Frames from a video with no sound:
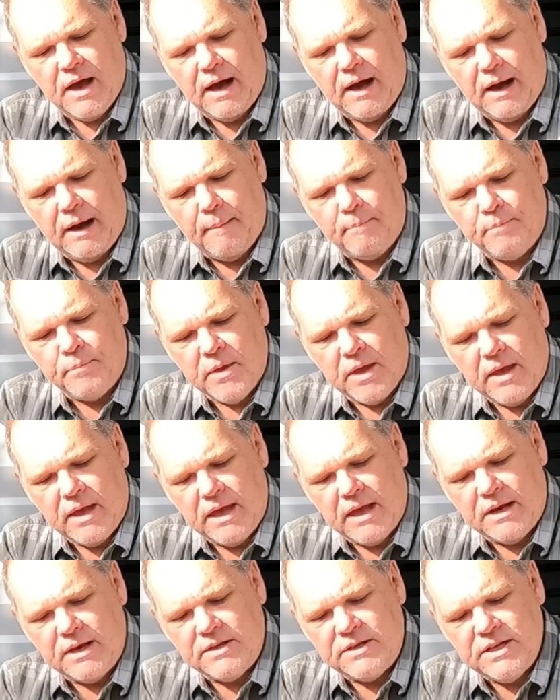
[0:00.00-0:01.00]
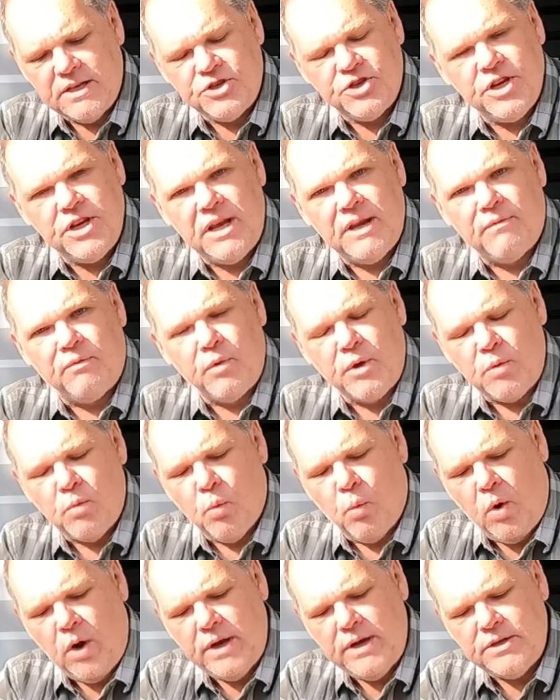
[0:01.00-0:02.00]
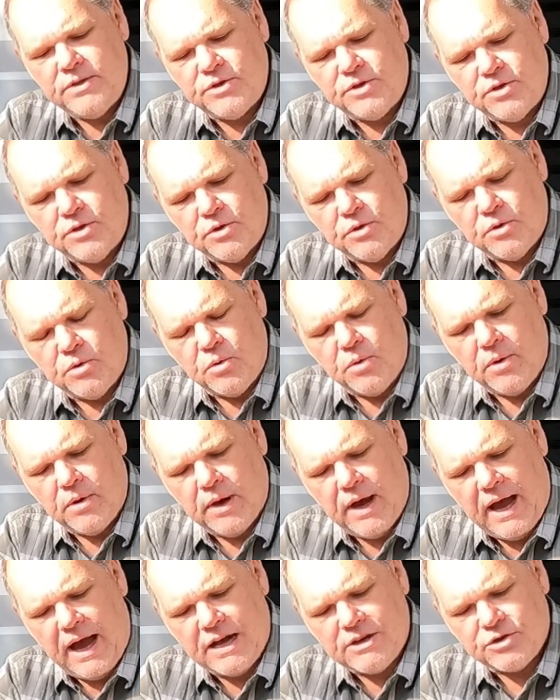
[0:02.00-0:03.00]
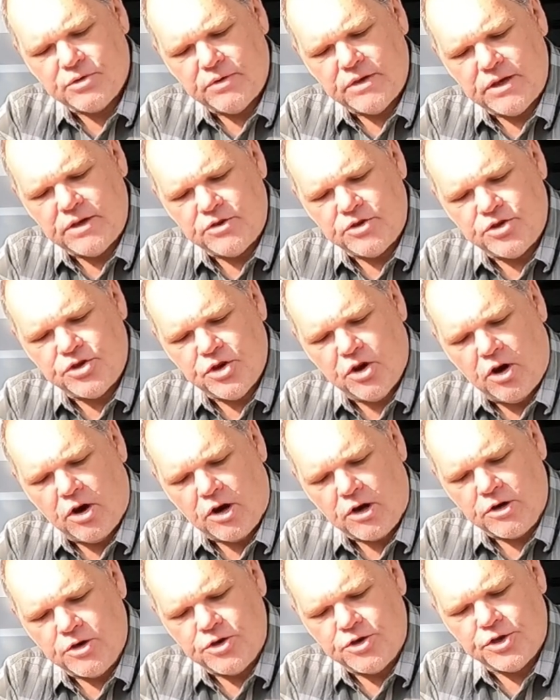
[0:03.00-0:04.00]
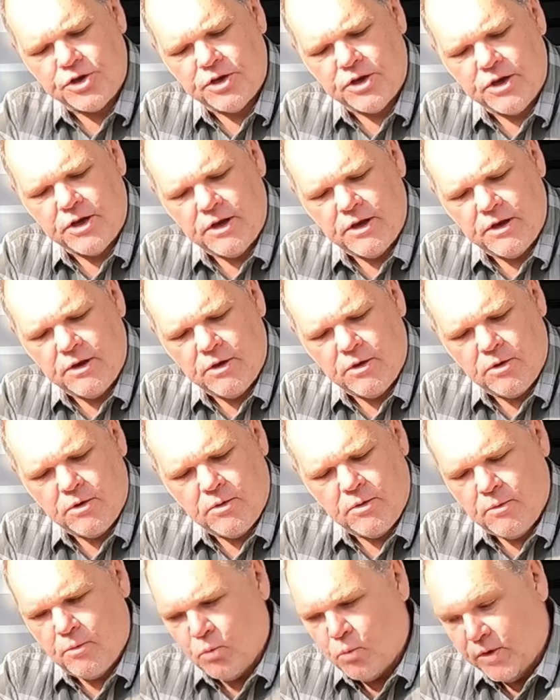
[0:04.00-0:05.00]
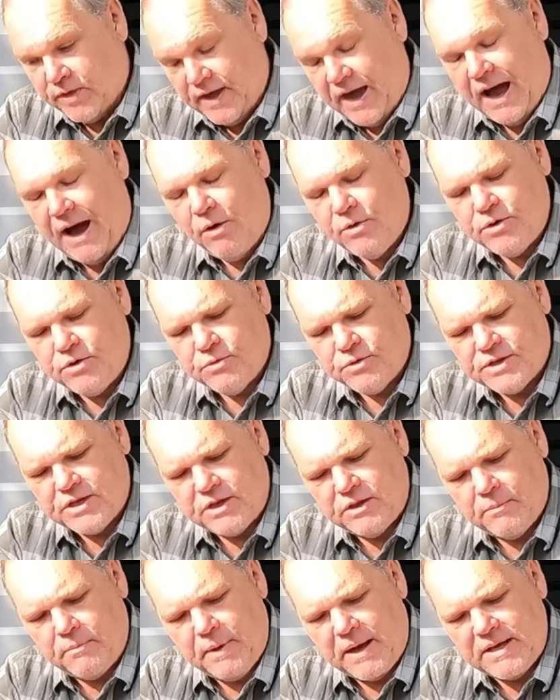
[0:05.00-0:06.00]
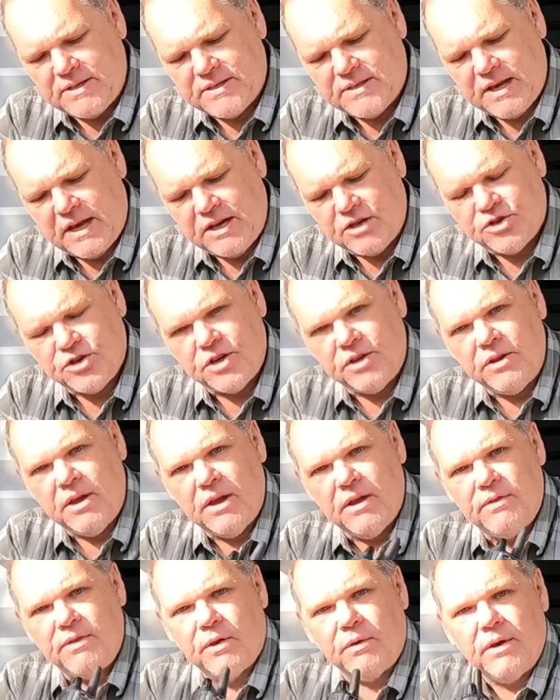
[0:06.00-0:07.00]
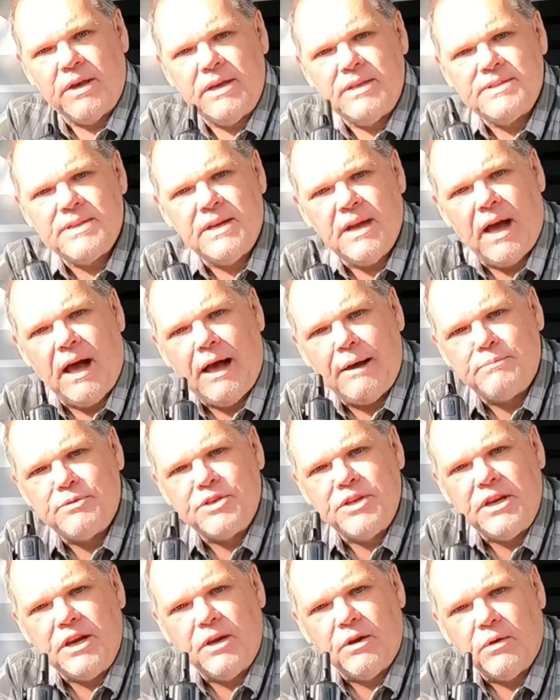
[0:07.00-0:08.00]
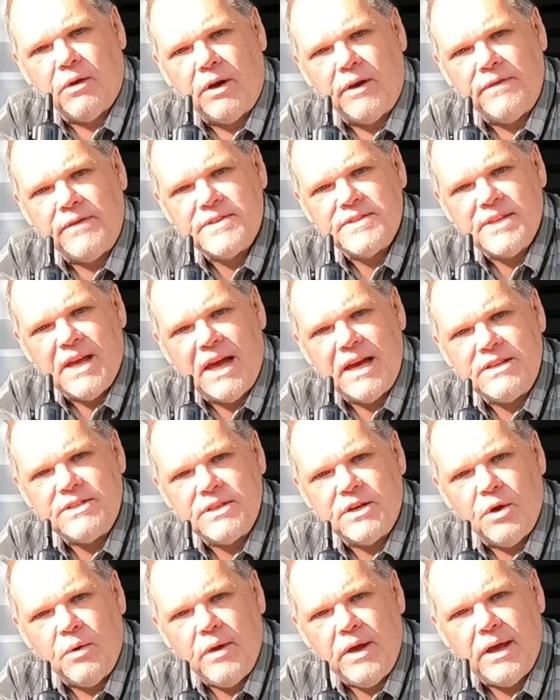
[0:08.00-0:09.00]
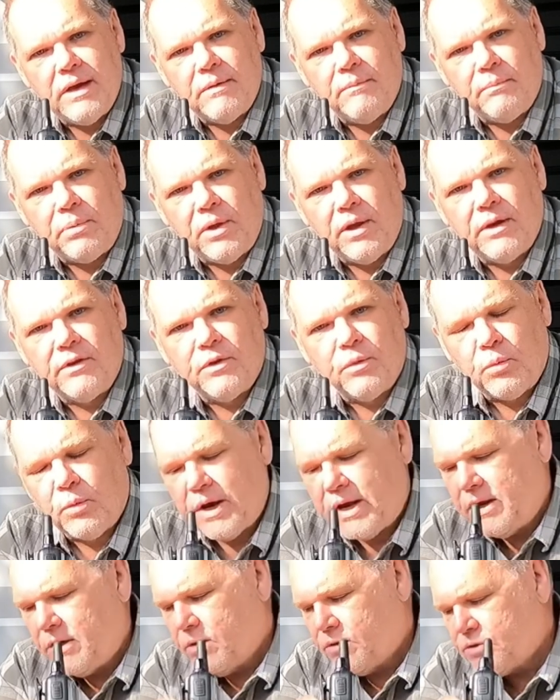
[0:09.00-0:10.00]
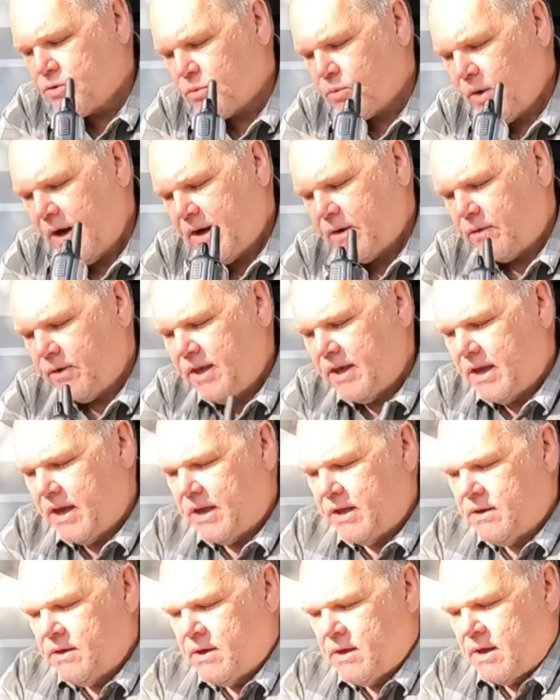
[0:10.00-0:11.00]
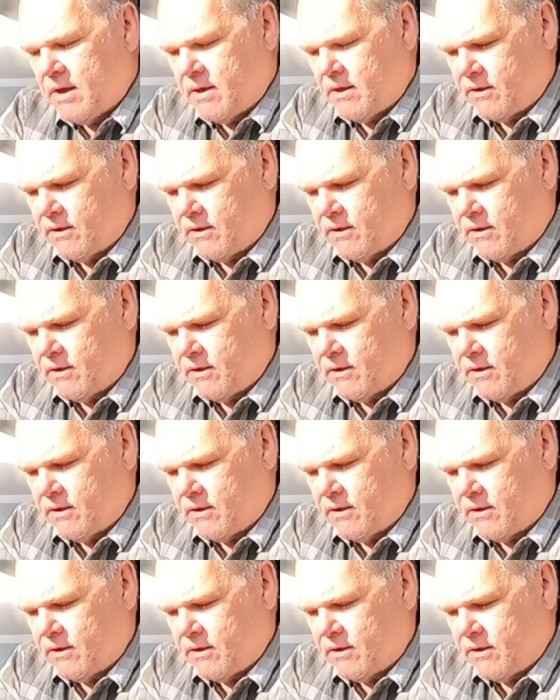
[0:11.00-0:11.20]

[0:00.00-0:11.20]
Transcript: In addition, if we wanted to actually charge without using the base station, there is an option here on the side to go ahead and plug the radio directly in.